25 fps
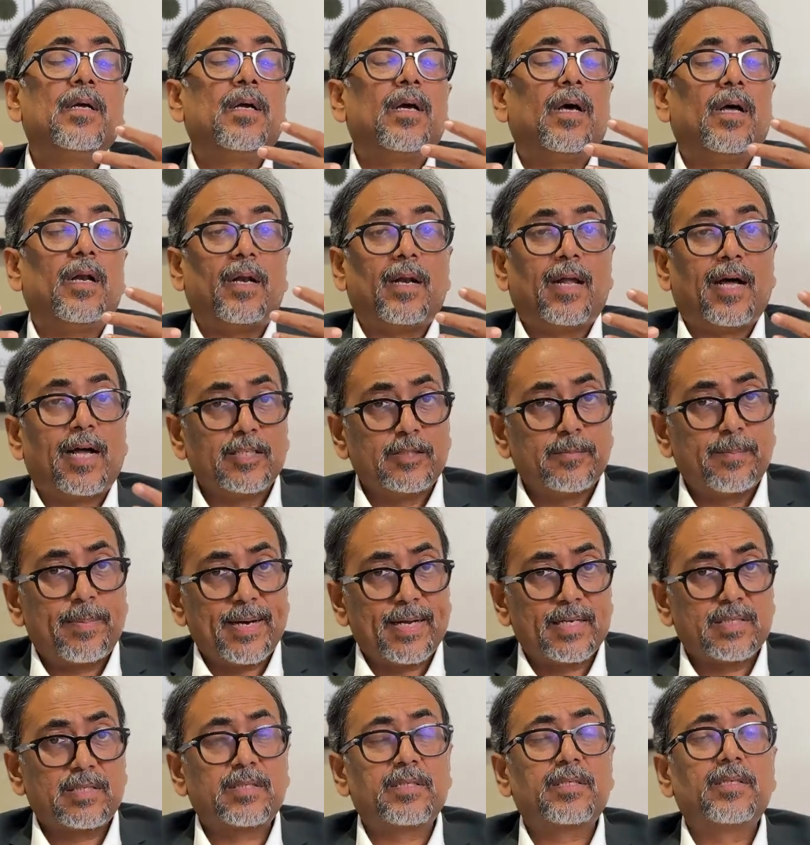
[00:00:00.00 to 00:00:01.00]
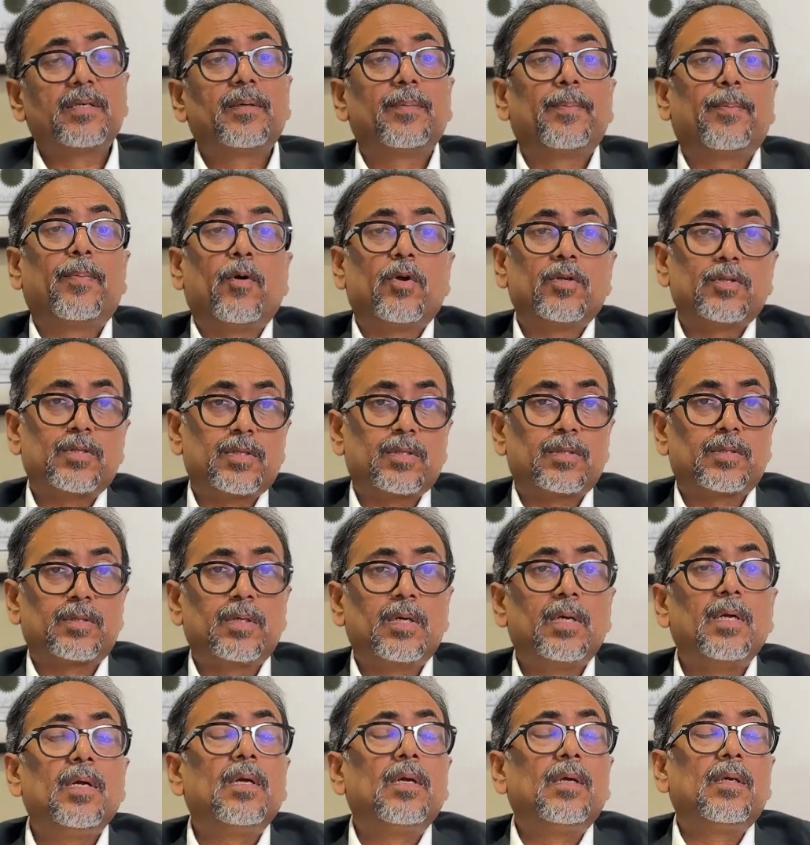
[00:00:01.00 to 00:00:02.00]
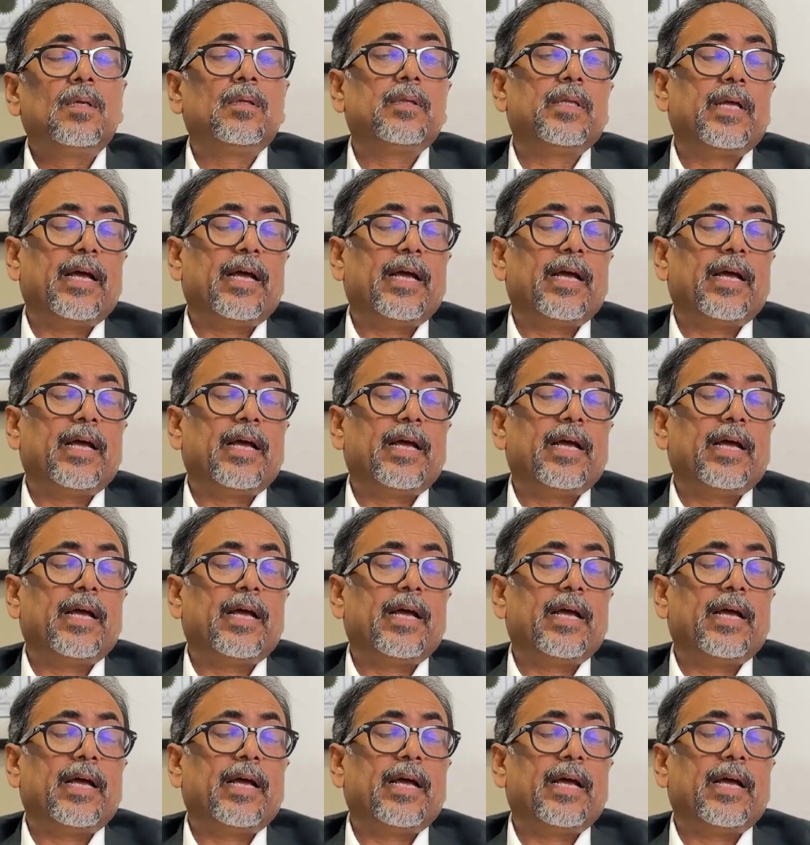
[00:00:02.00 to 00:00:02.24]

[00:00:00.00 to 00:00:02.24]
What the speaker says: a large breast poses. They